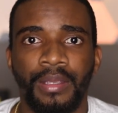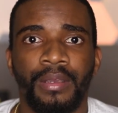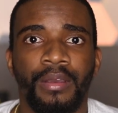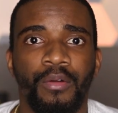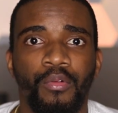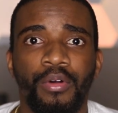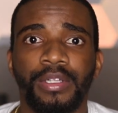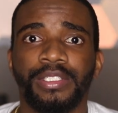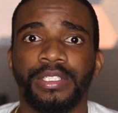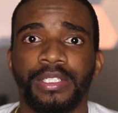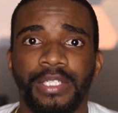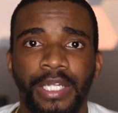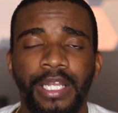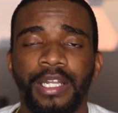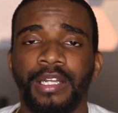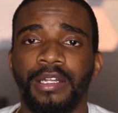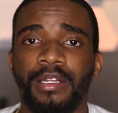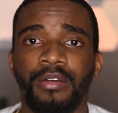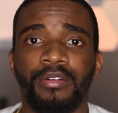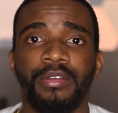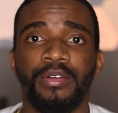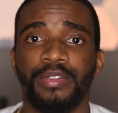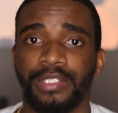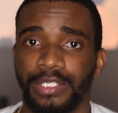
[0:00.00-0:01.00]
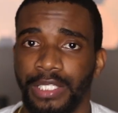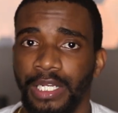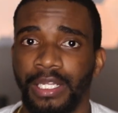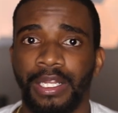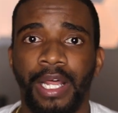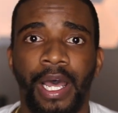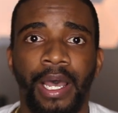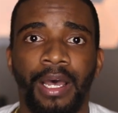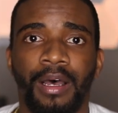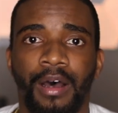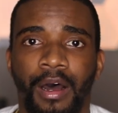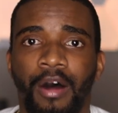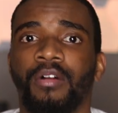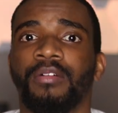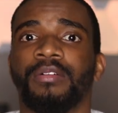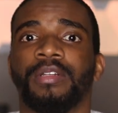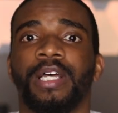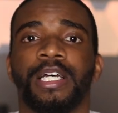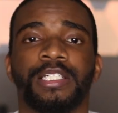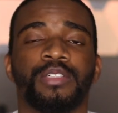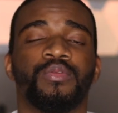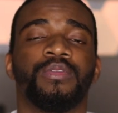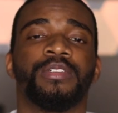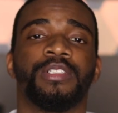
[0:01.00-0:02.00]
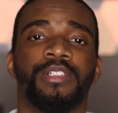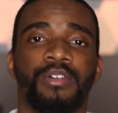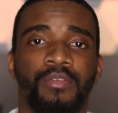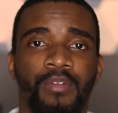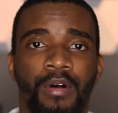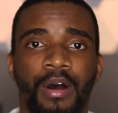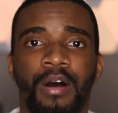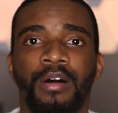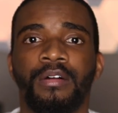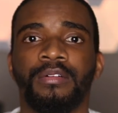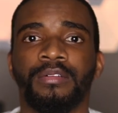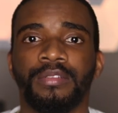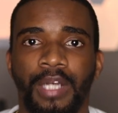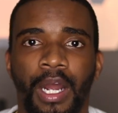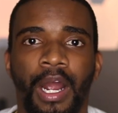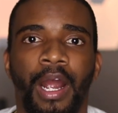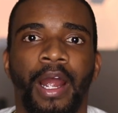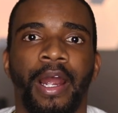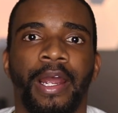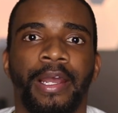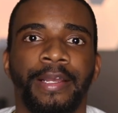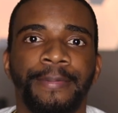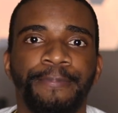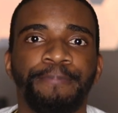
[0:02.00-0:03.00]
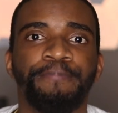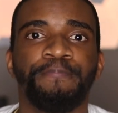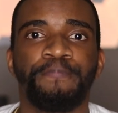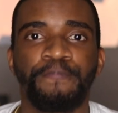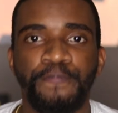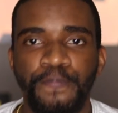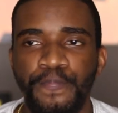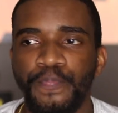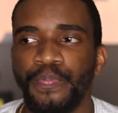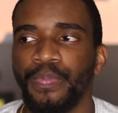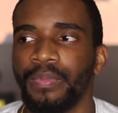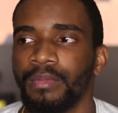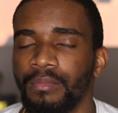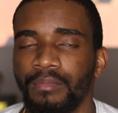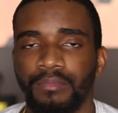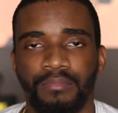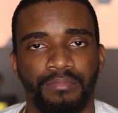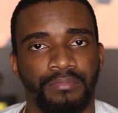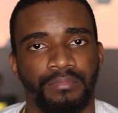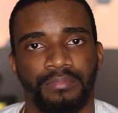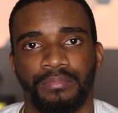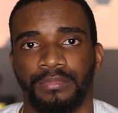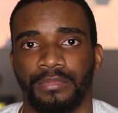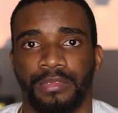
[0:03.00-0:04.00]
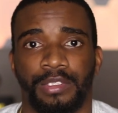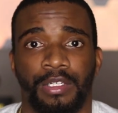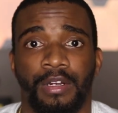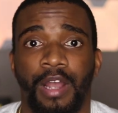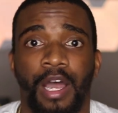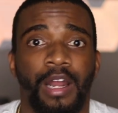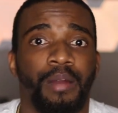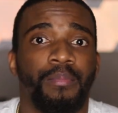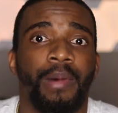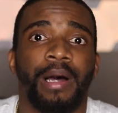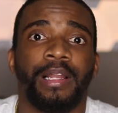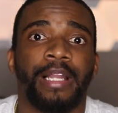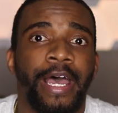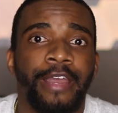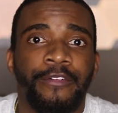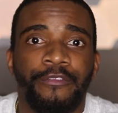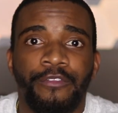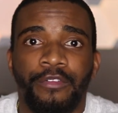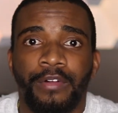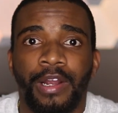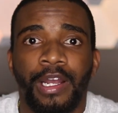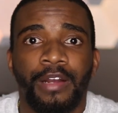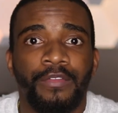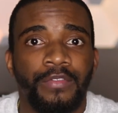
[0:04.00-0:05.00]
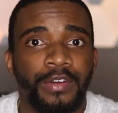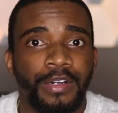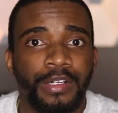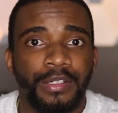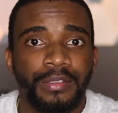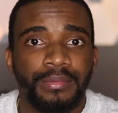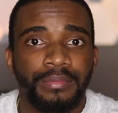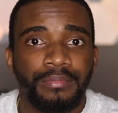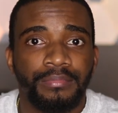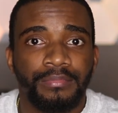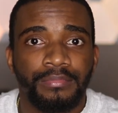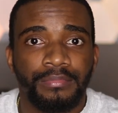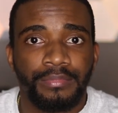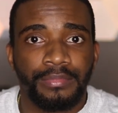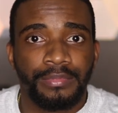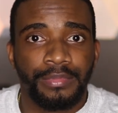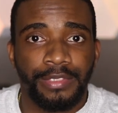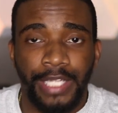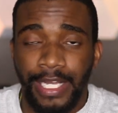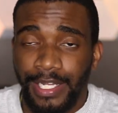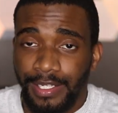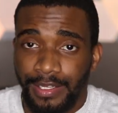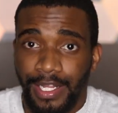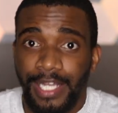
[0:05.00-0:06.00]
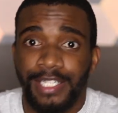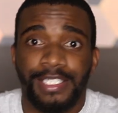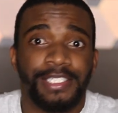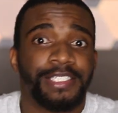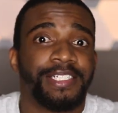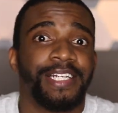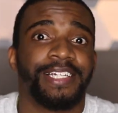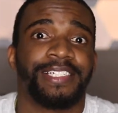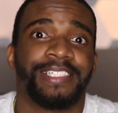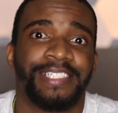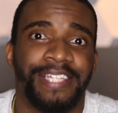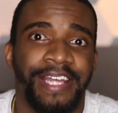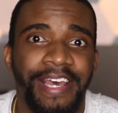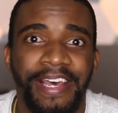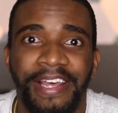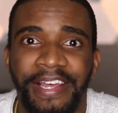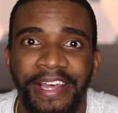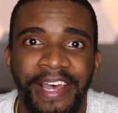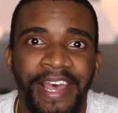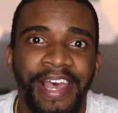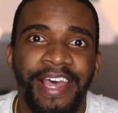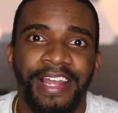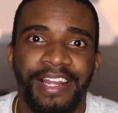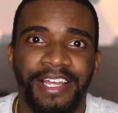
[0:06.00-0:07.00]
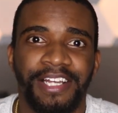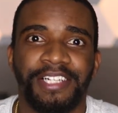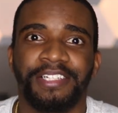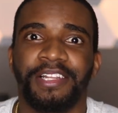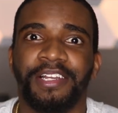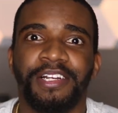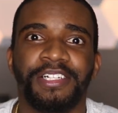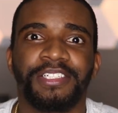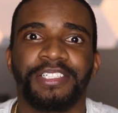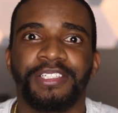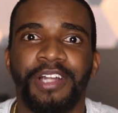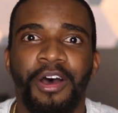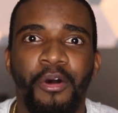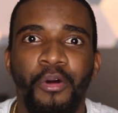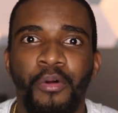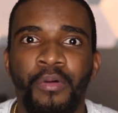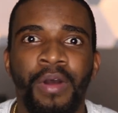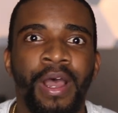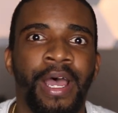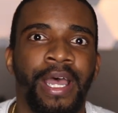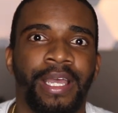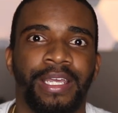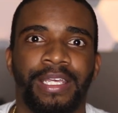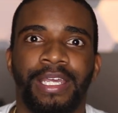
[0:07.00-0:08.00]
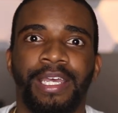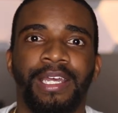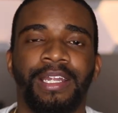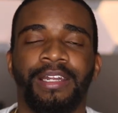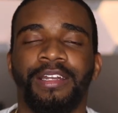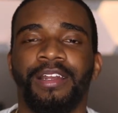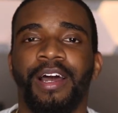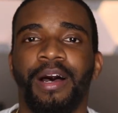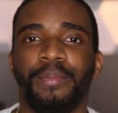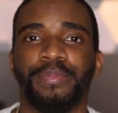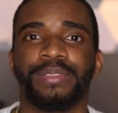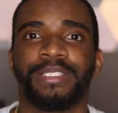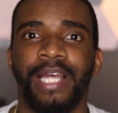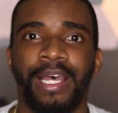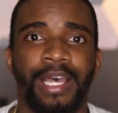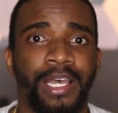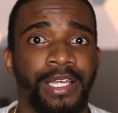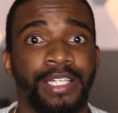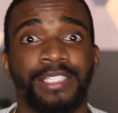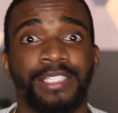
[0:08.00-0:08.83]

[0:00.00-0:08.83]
What you need to do, you see that? Oh, that's what you want? All right. You're out of my life forever. That, that's just it. There, there's no getting upset.